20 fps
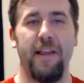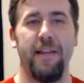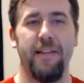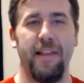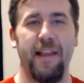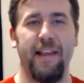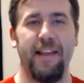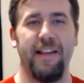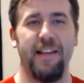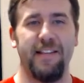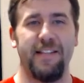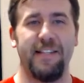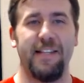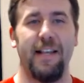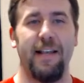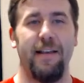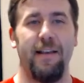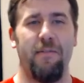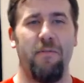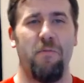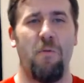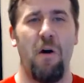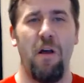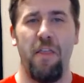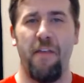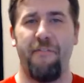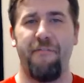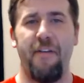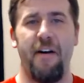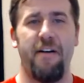And and one
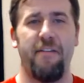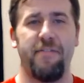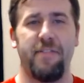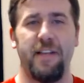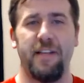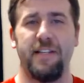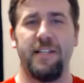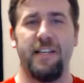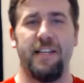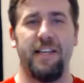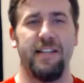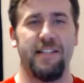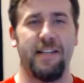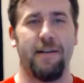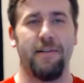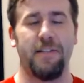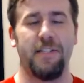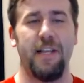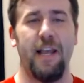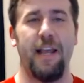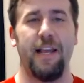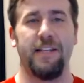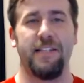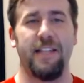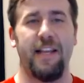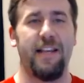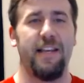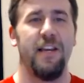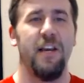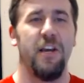of the final things he ends out saying is
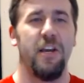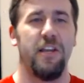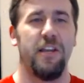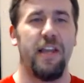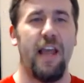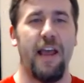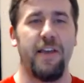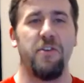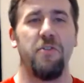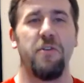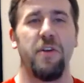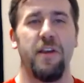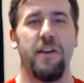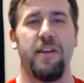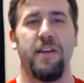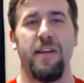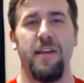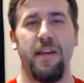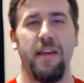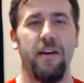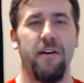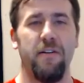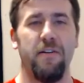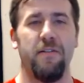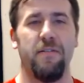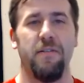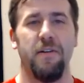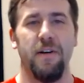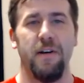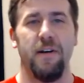that, yeah, you can
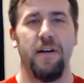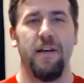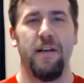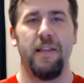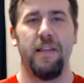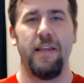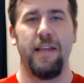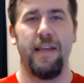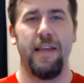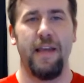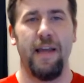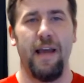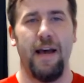kill the